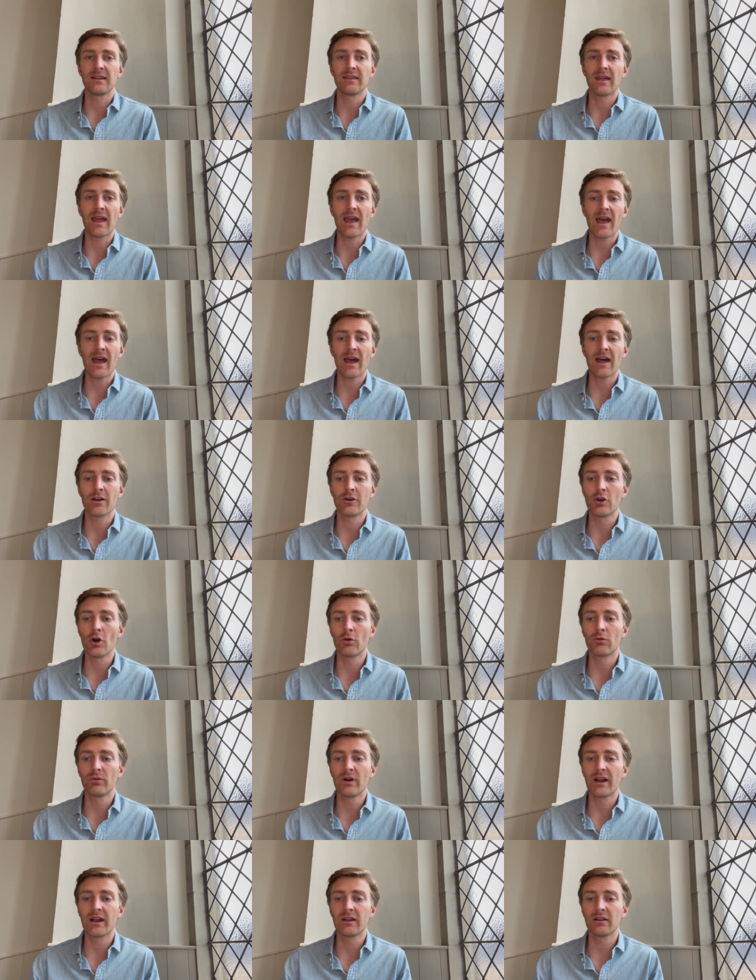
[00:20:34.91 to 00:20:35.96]
They had no
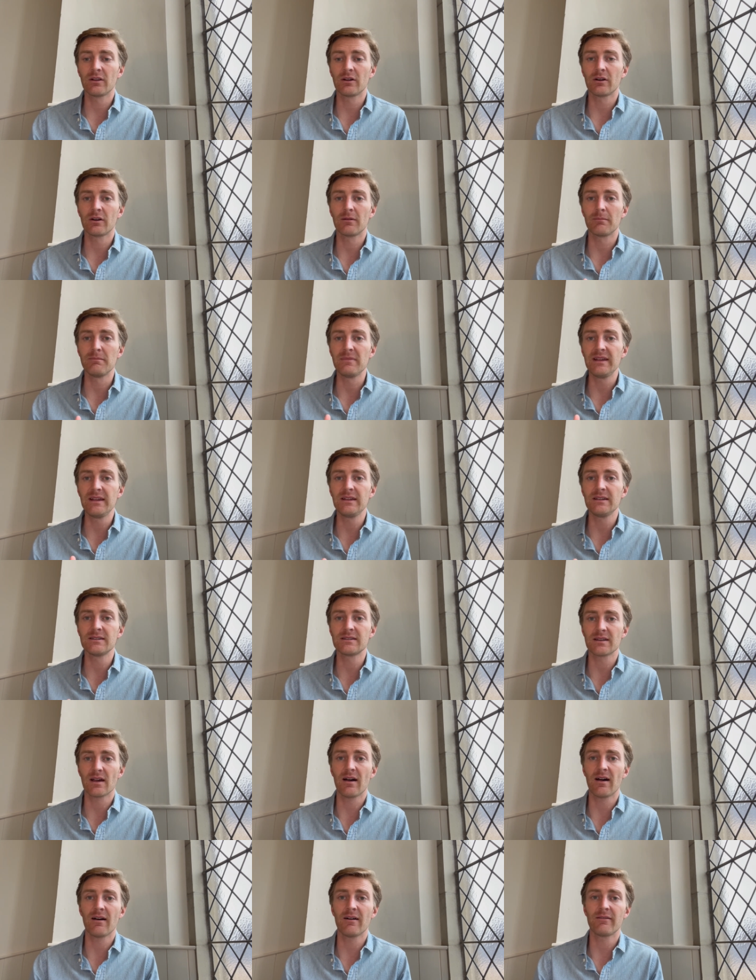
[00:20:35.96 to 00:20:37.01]
regular means
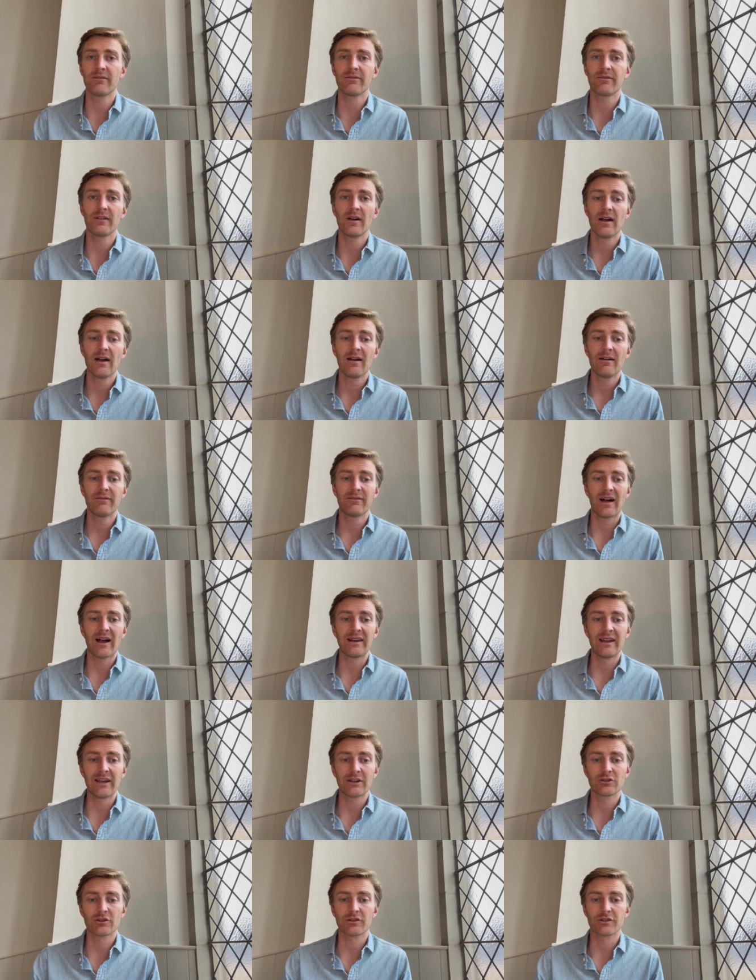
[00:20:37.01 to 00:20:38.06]
of
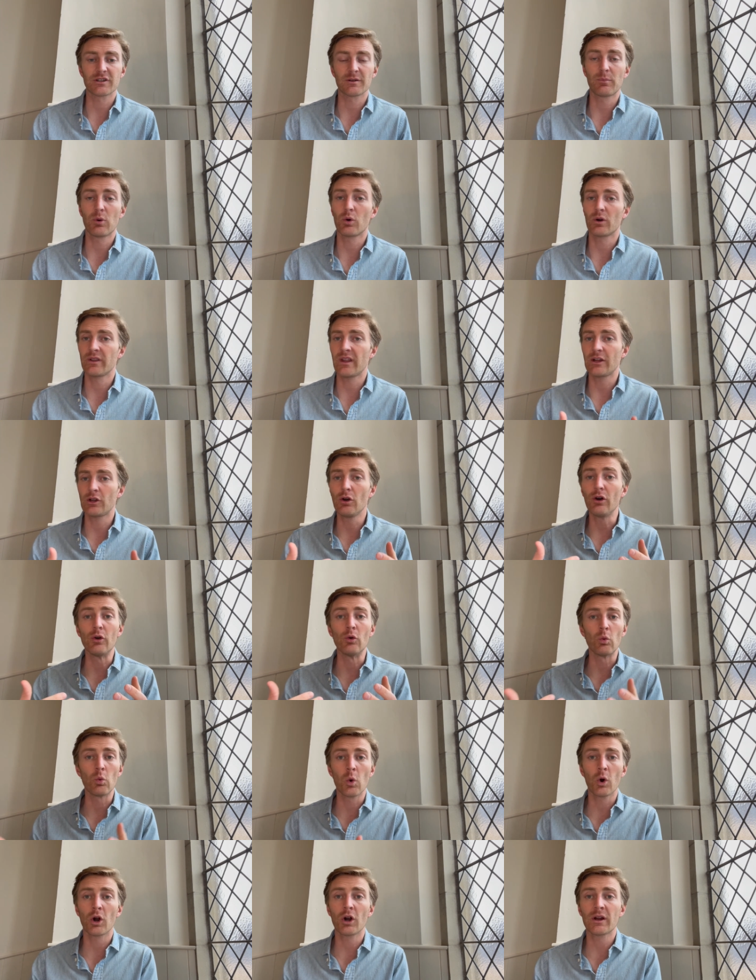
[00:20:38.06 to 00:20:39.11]
financial support. They couldn't
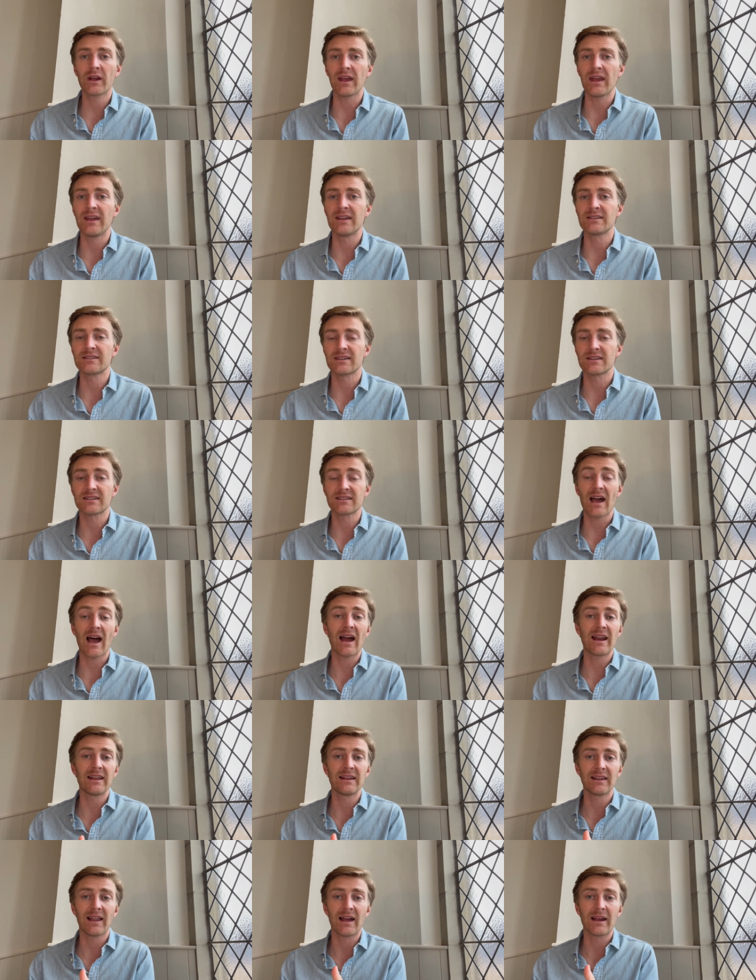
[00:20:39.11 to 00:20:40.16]
work in
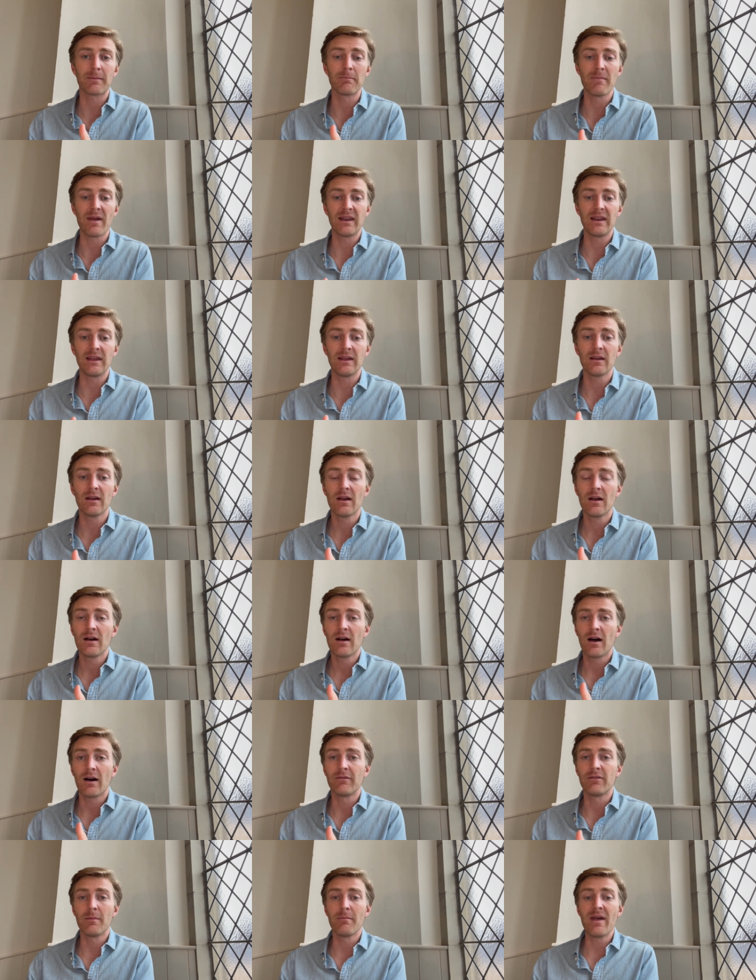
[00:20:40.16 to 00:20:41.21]
society like many
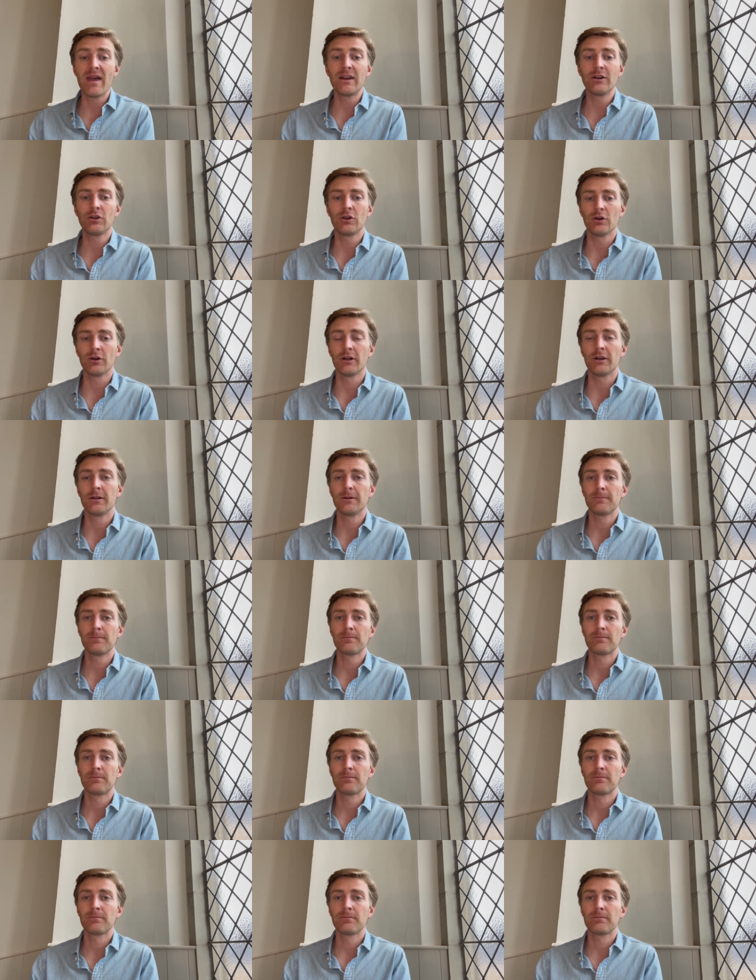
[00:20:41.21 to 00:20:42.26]
of the men could.
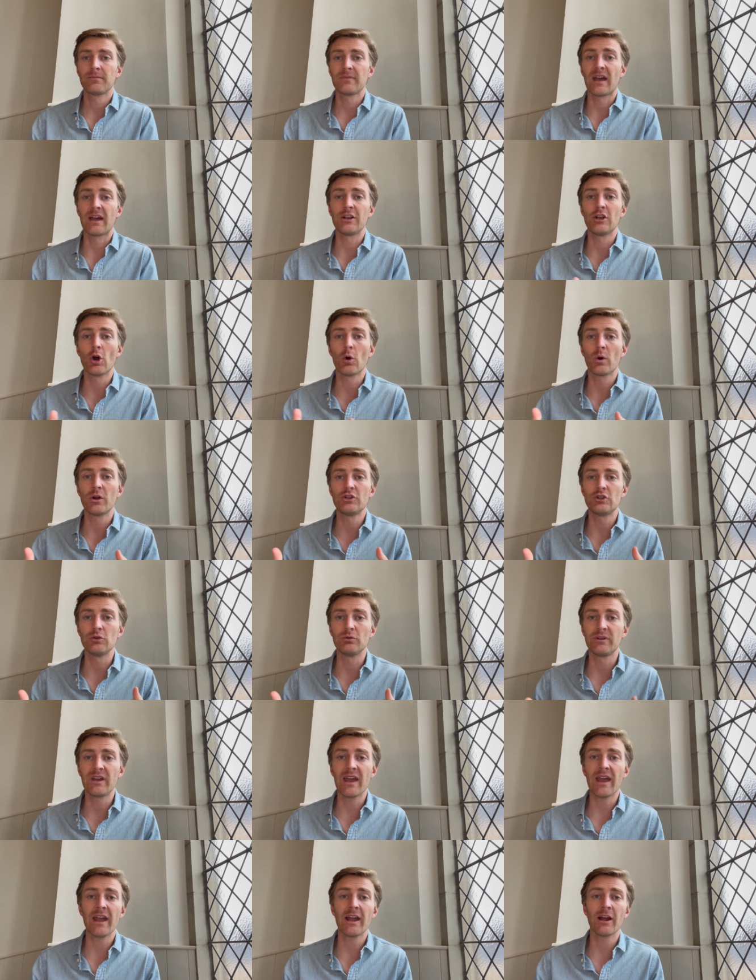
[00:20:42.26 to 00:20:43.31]
They had no one to
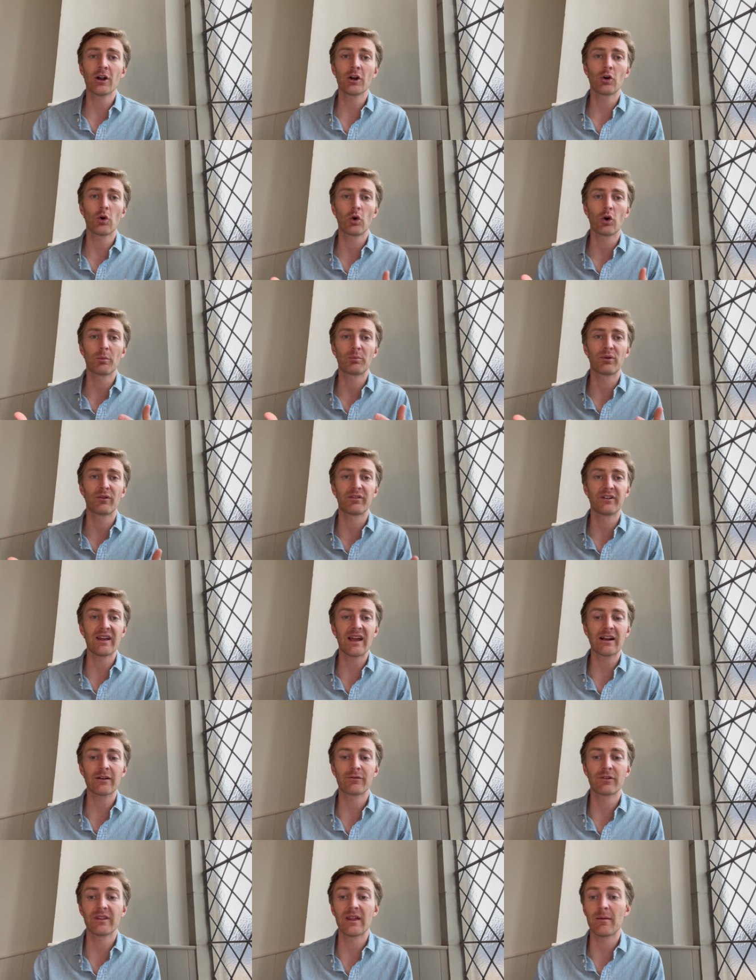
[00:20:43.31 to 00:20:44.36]
care or
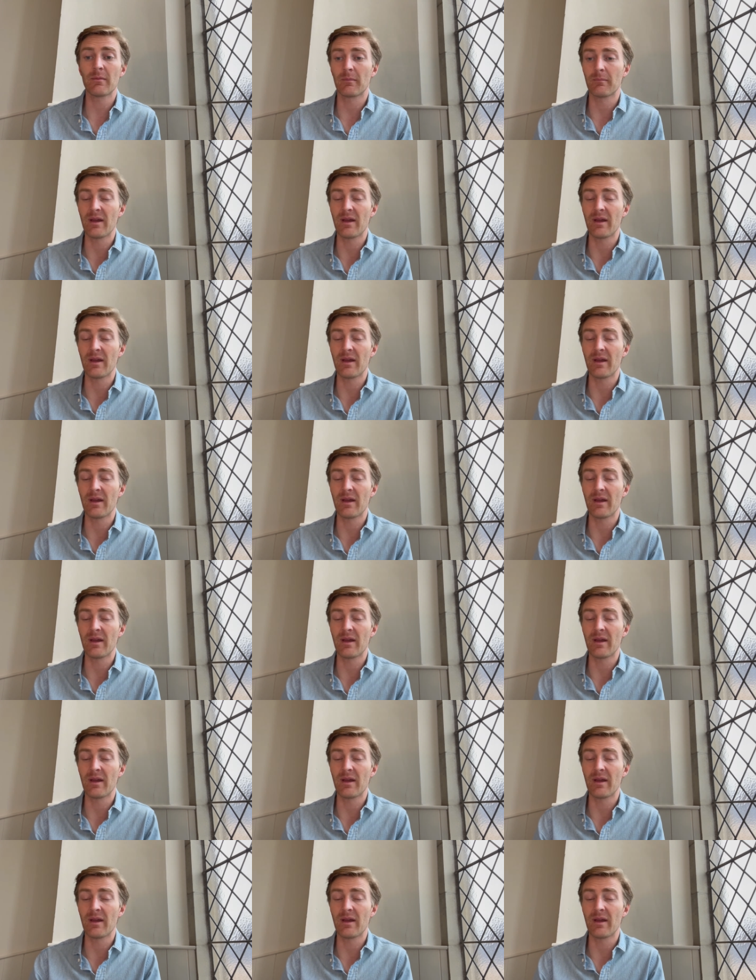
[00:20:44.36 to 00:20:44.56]
protect for them.